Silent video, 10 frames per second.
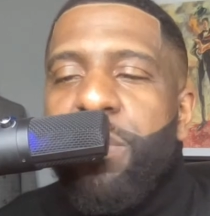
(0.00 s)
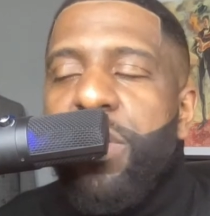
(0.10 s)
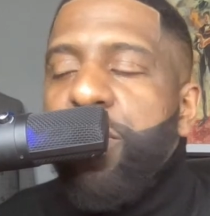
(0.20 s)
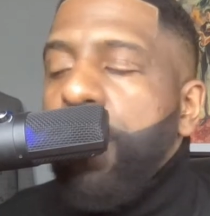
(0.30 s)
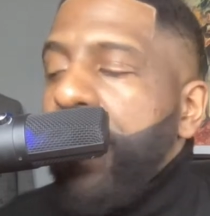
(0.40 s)

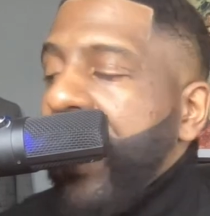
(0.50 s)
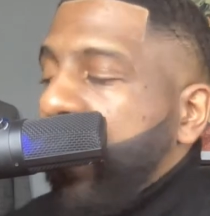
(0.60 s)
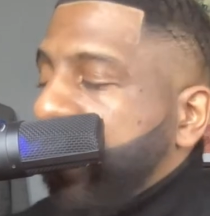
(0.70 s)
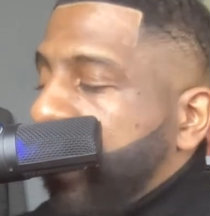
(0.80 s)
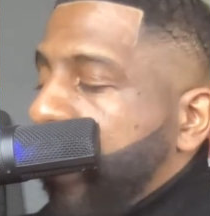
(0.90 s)
But it's from the
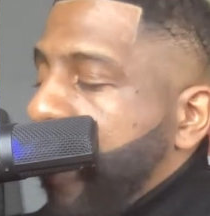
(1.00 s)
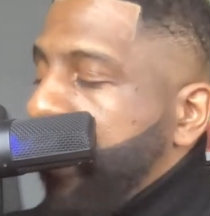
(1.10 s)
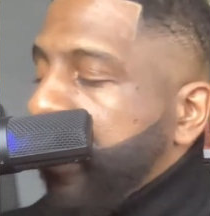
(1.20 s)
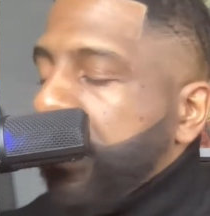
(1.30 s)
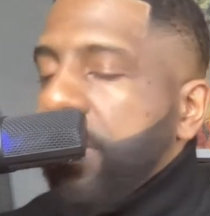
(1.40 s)
house of the
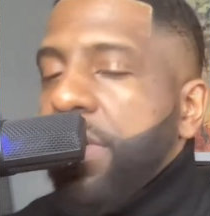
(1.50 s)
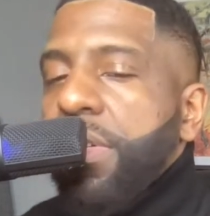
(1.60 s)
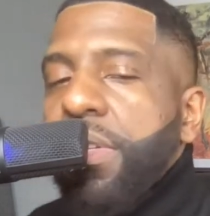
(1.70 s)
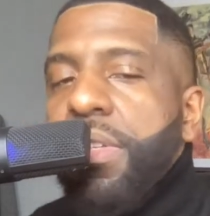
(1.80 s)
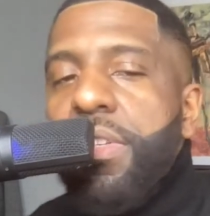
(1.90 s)
harmonists.
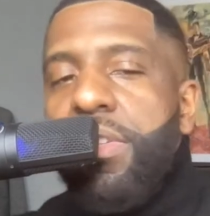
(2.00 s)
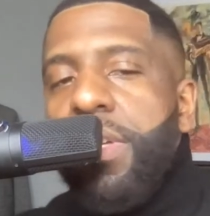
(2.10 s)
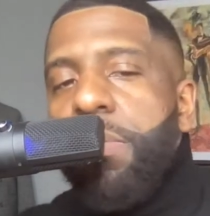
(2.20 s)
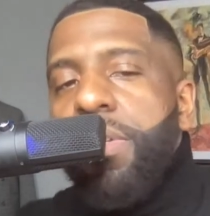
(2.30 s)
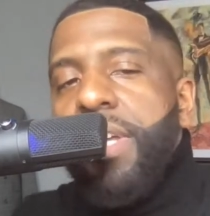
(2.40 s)
This is
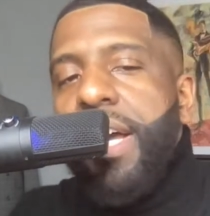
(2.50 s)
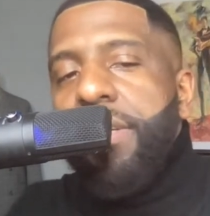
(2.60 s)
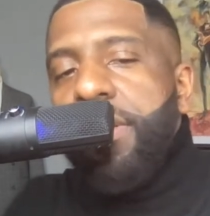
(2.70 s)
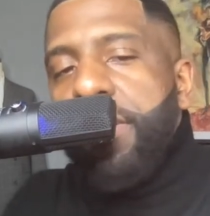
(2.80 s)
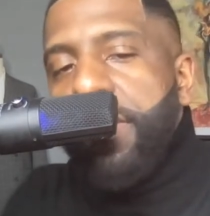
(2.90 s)

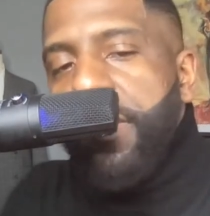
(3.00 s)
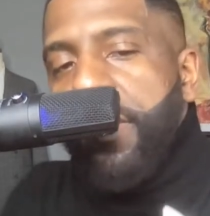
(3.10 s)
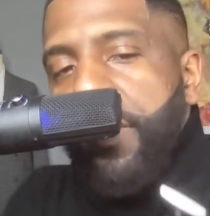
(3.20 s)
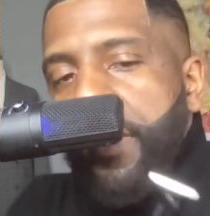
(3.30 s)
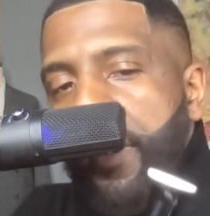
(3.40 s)
Hypnotizing
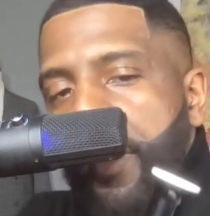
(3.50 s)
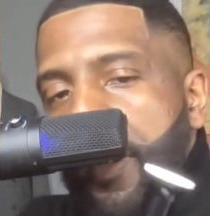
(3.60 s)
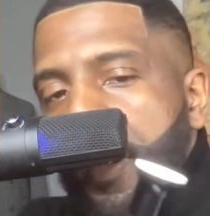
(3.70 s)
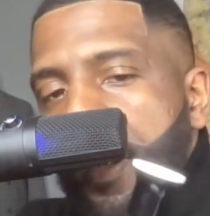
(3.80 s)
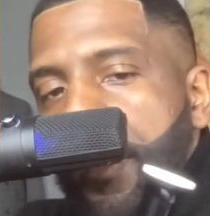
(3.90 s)

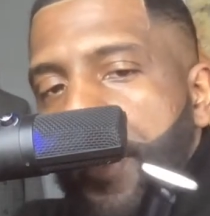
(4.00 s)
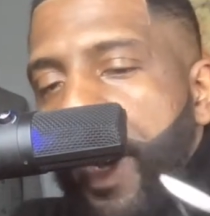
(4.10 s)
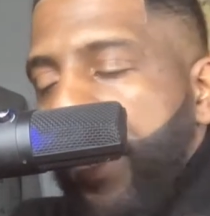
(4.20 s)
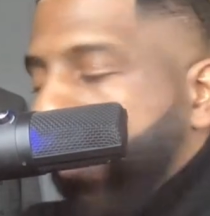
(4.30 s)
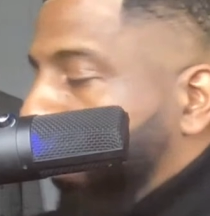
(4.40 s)

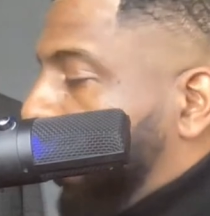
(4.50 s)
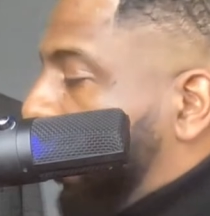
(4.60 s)
Fire.